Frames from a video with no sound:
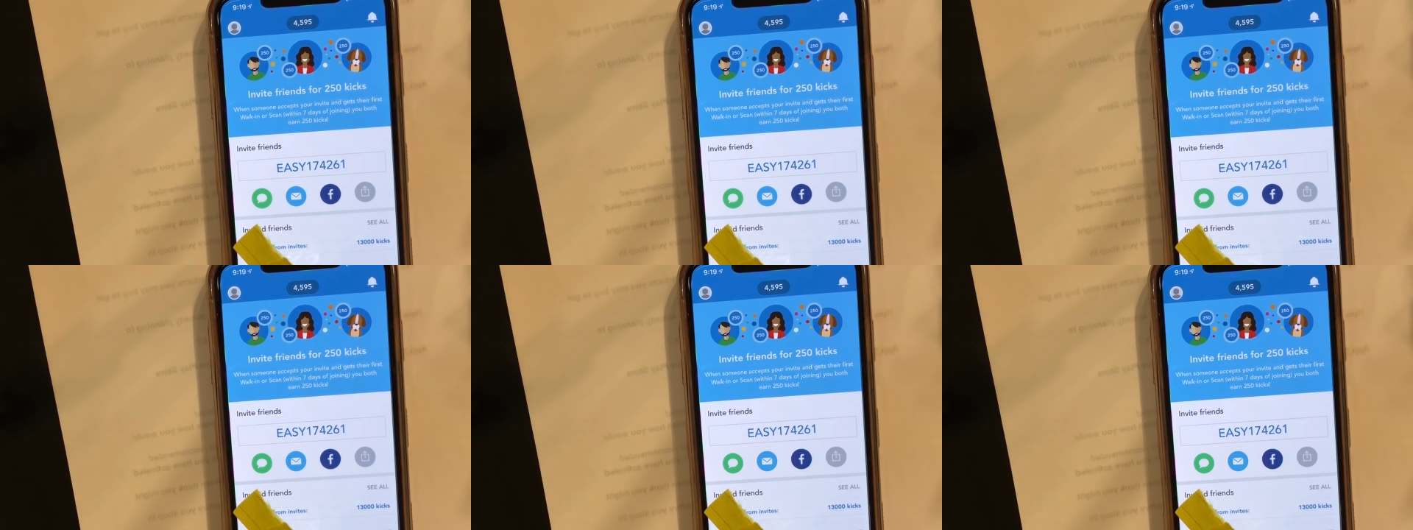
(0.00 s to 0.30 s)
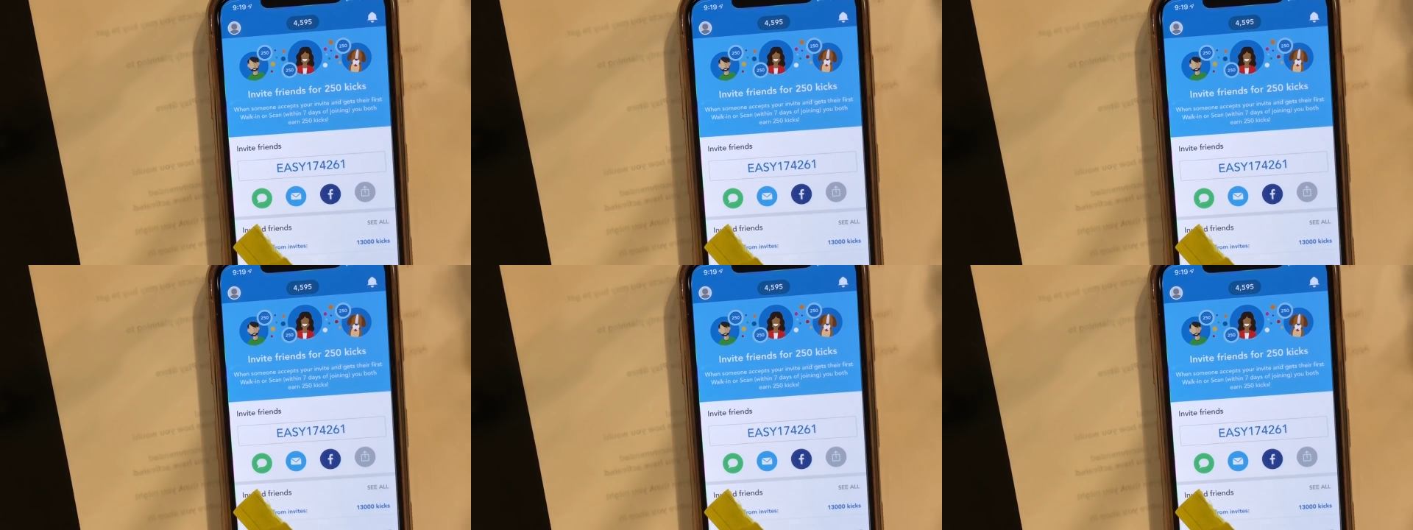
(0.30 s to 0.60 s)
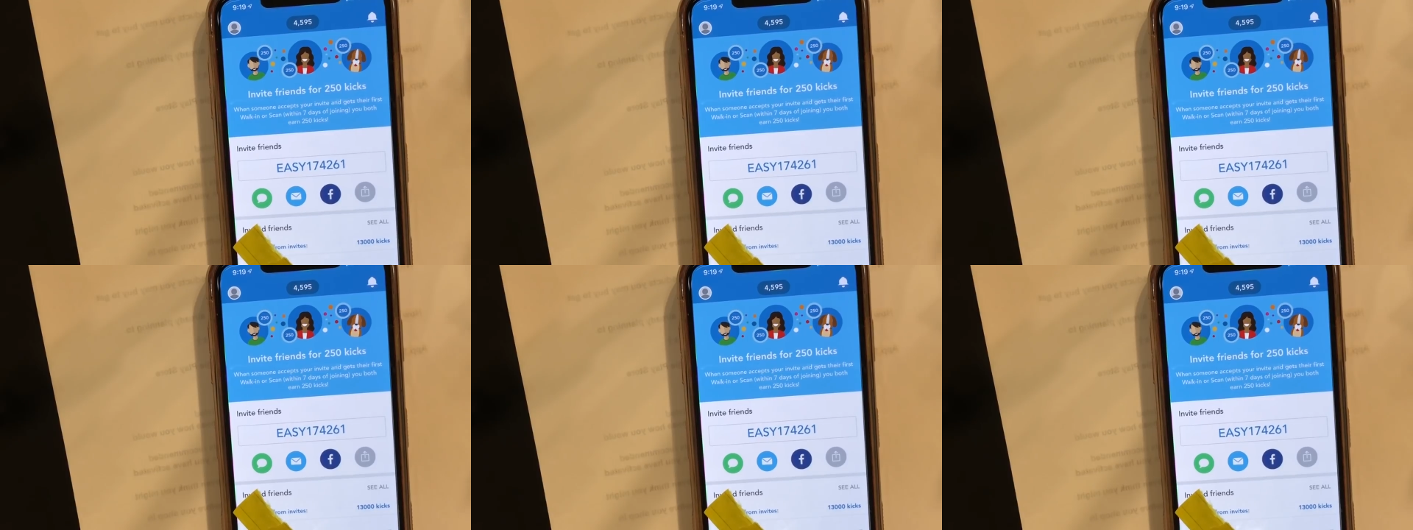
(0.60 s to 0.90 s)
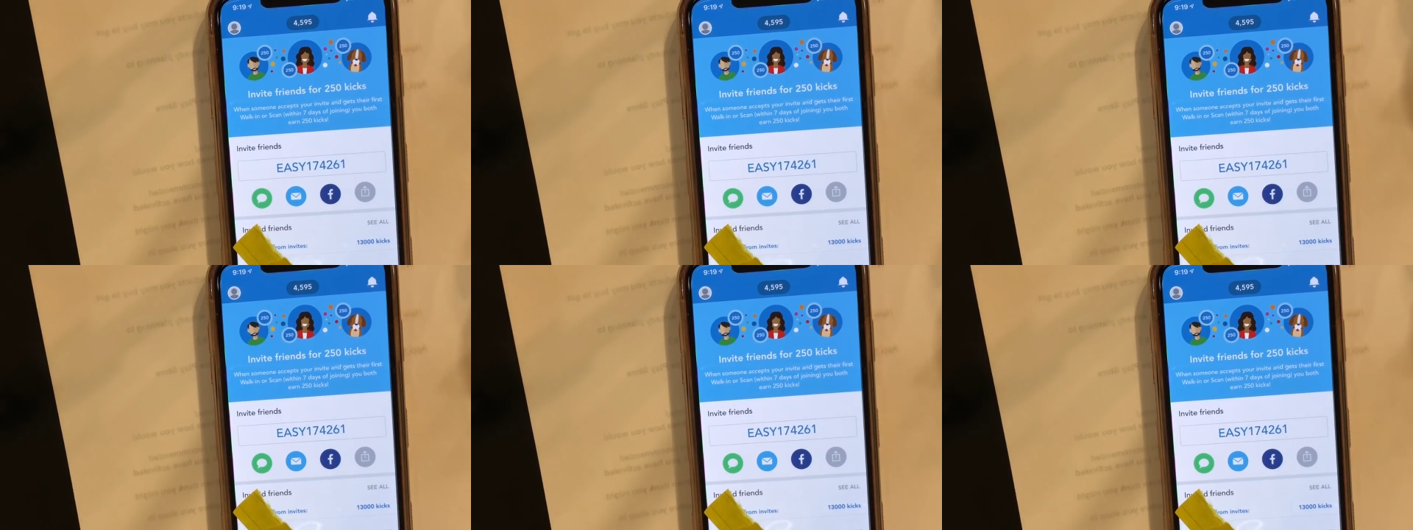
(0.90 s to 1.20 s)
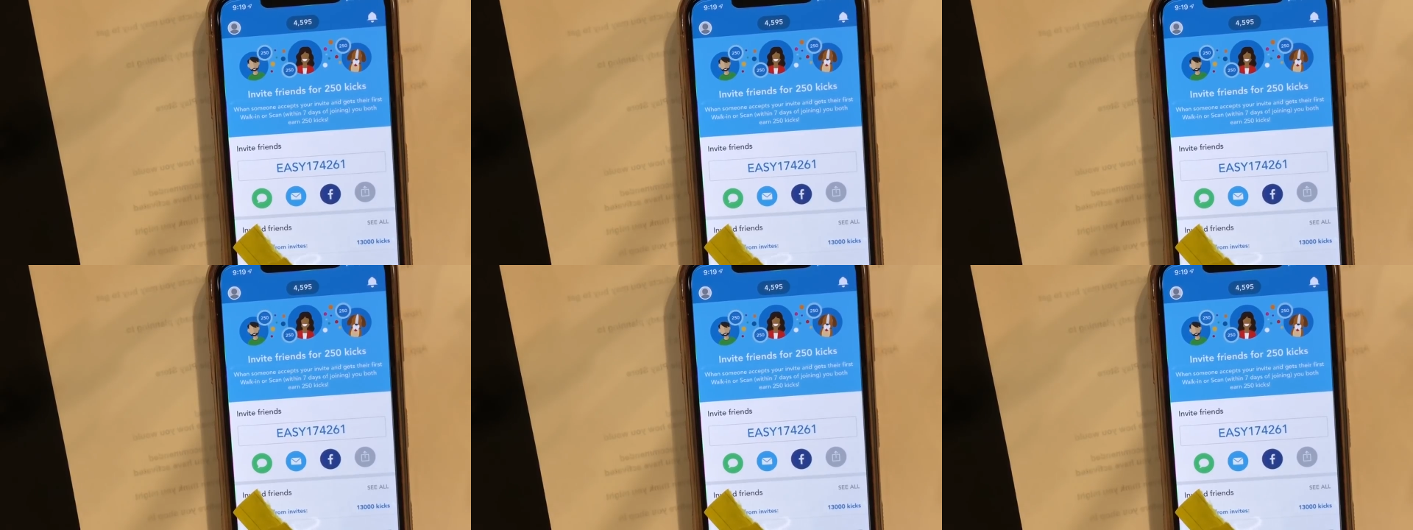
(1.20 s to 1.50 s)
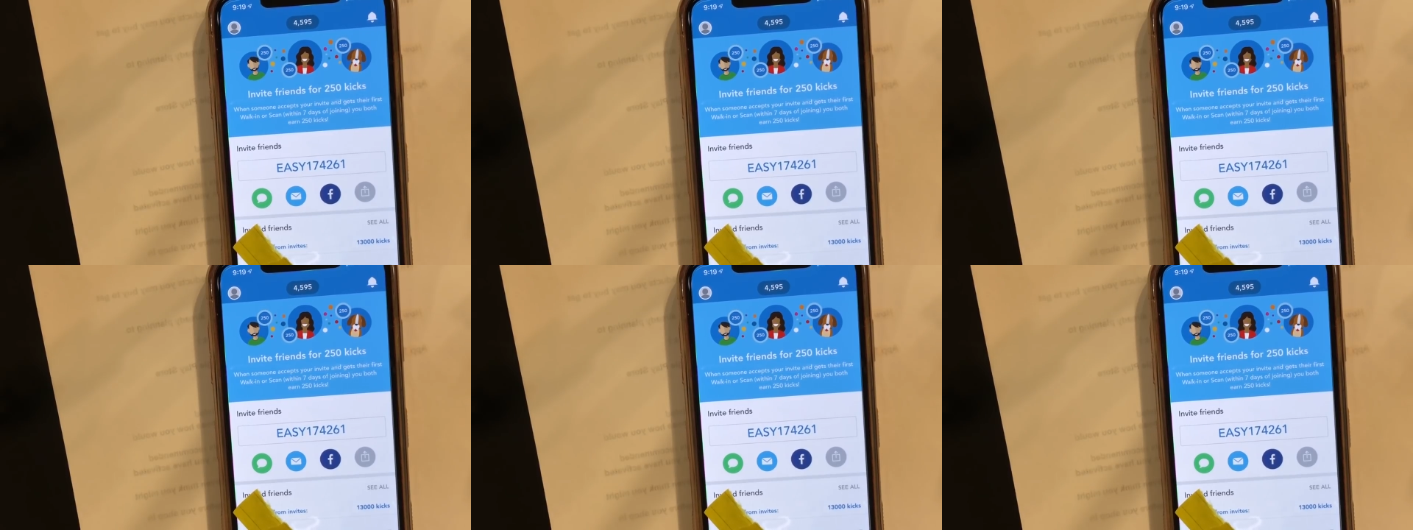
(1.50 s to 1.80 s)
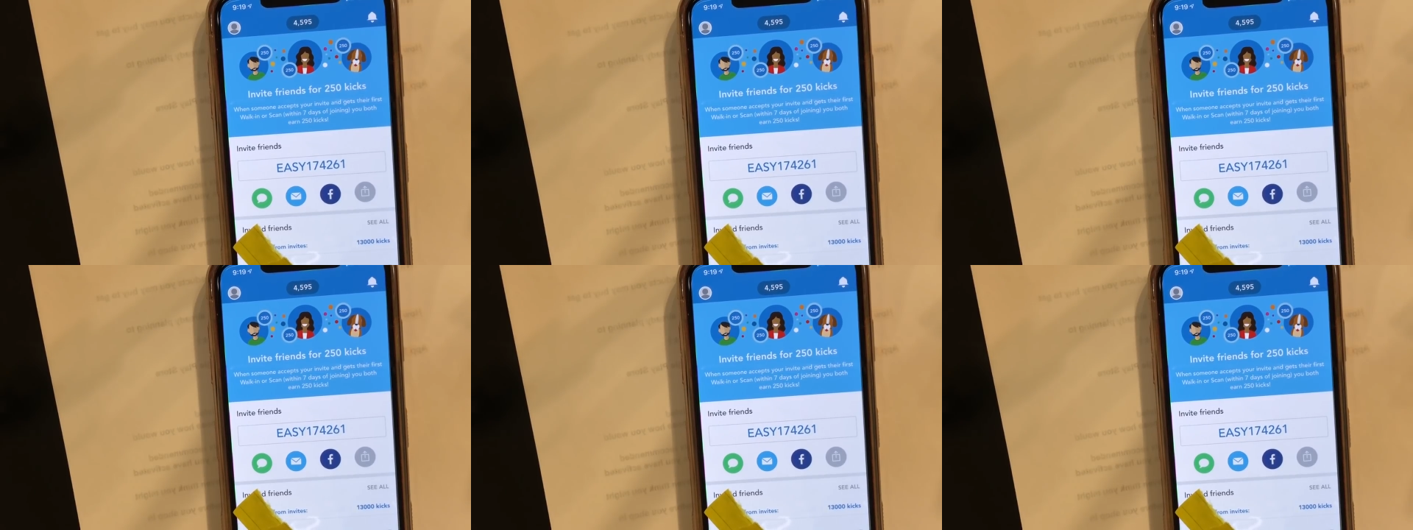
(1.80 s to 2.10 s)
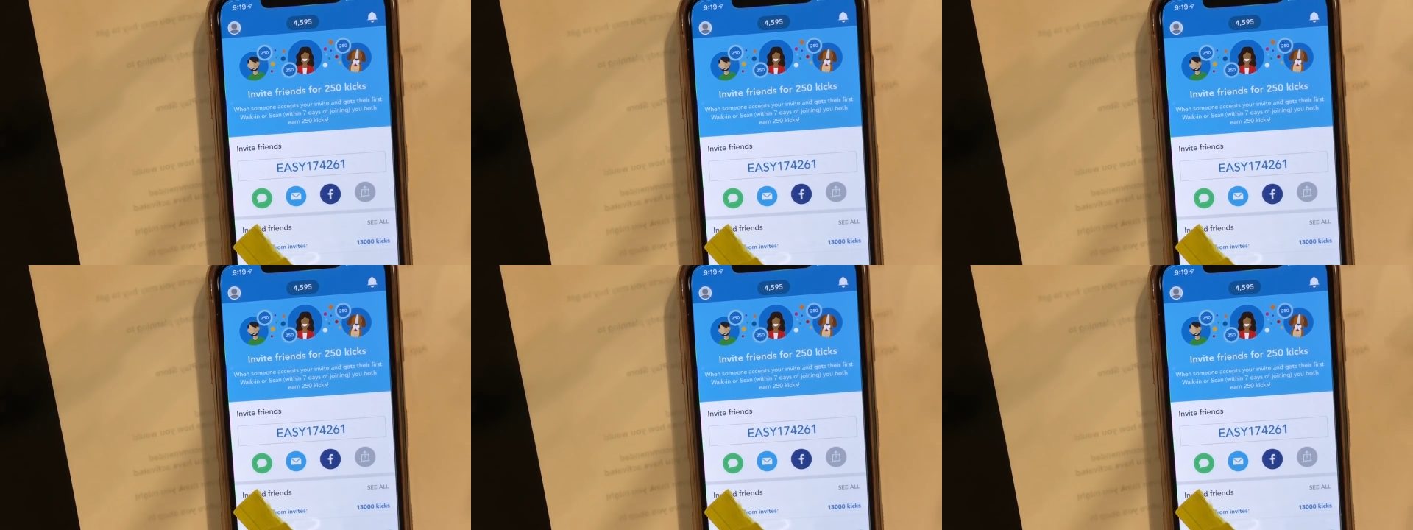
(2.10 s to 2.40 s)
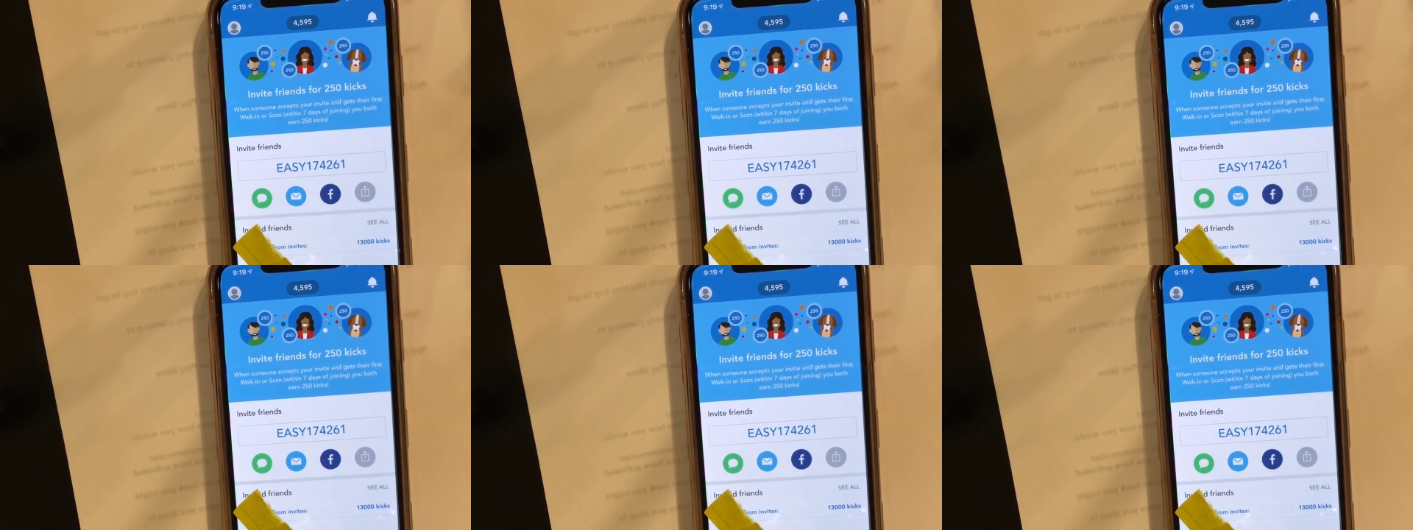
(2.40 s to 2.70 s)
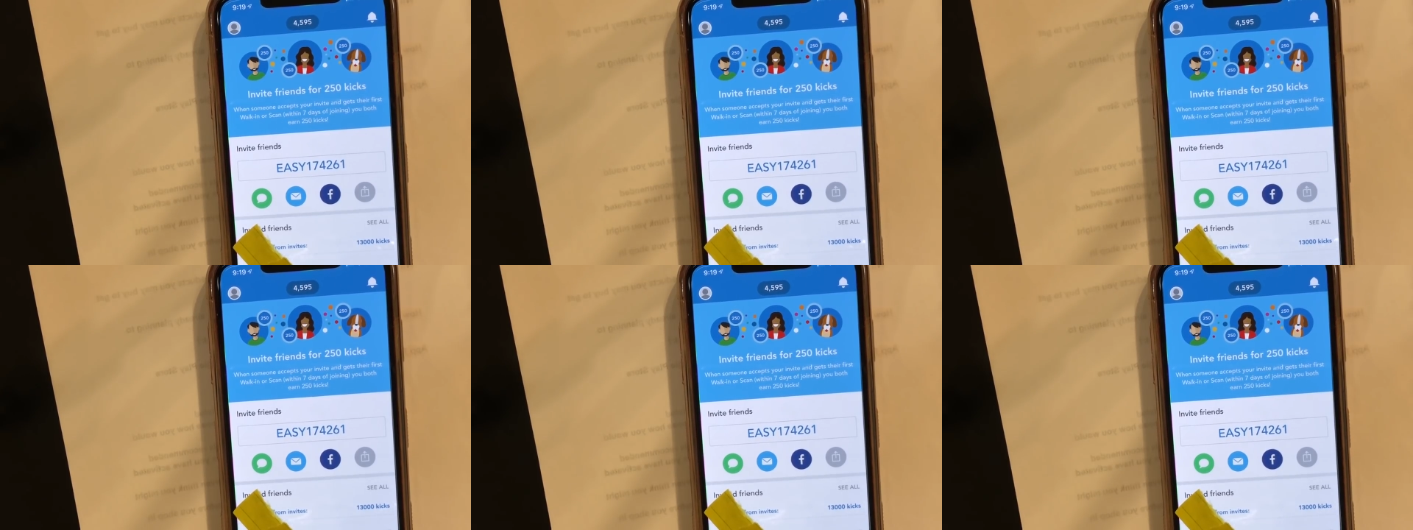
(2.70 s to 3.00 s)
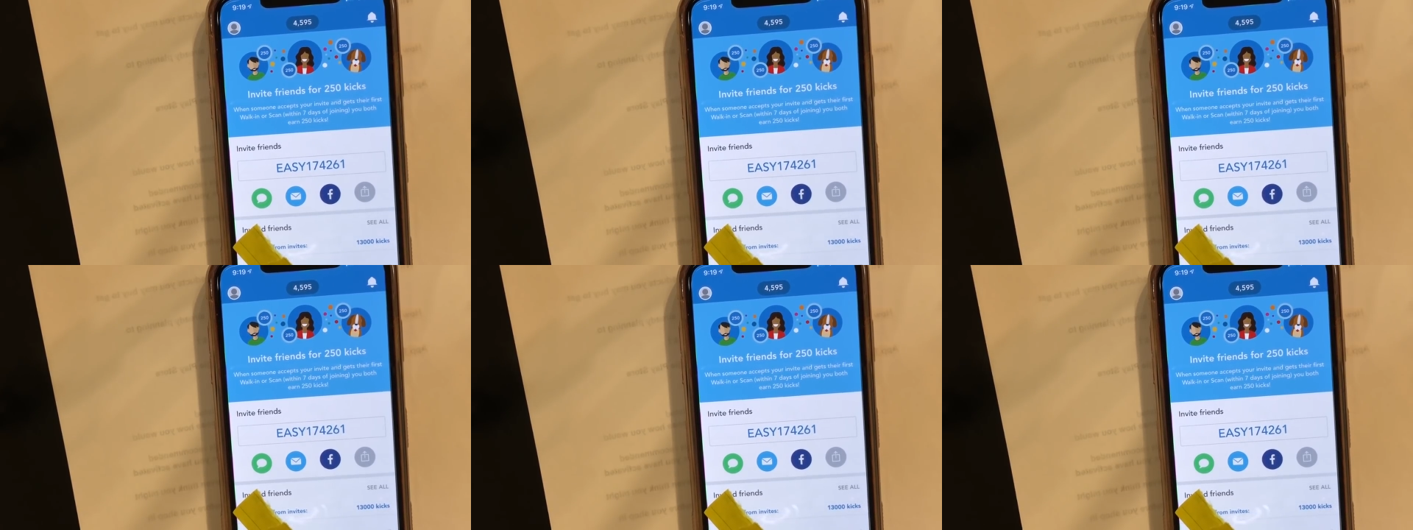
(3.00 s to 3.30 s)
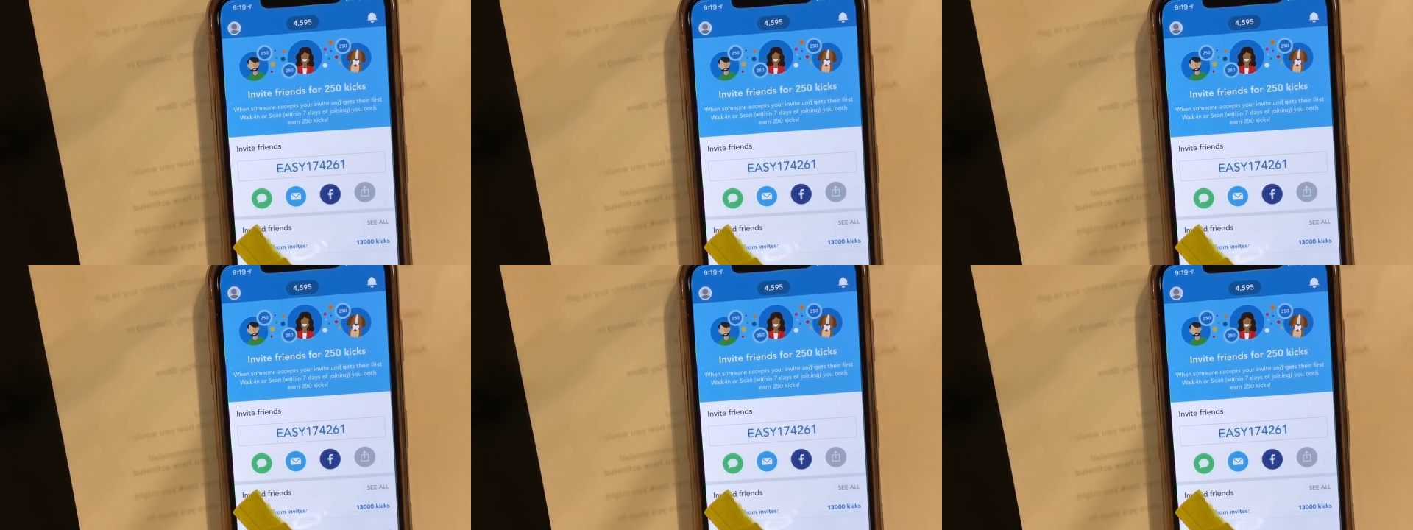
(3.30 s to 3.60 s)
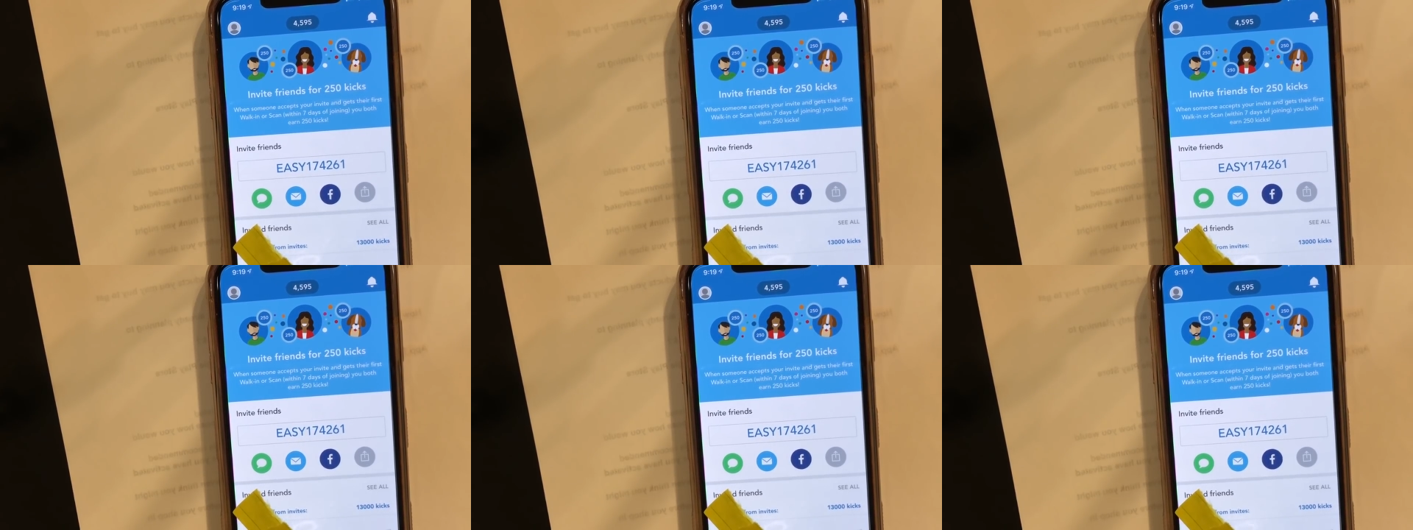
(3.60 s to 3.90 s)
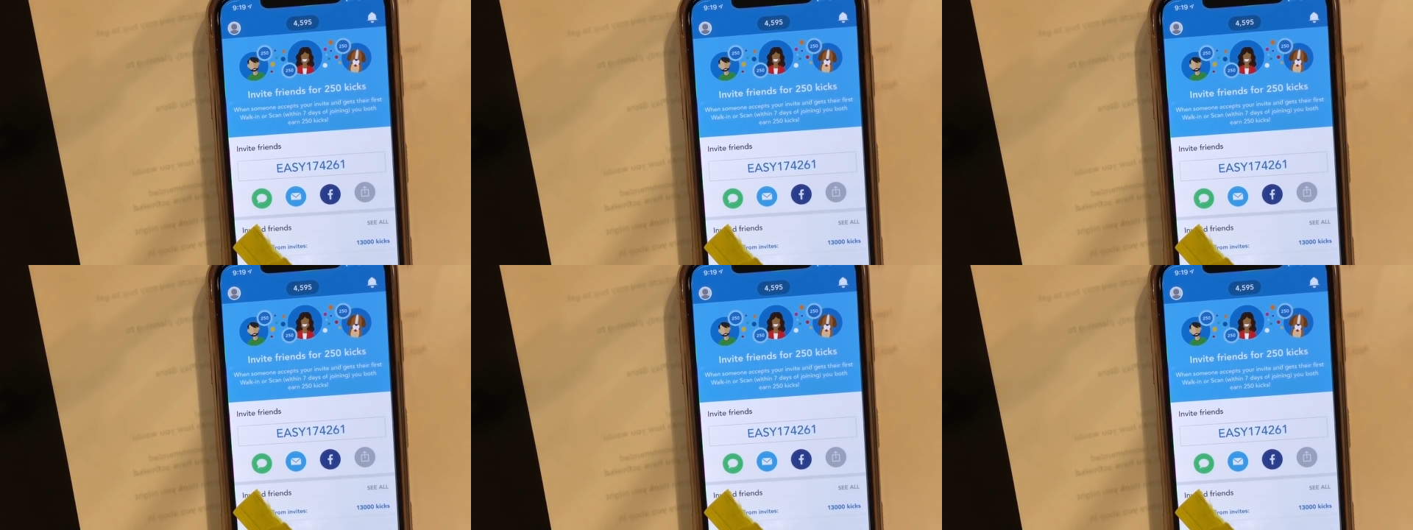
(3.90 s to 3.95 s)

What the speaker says: No face is visible, so there are no lips to read.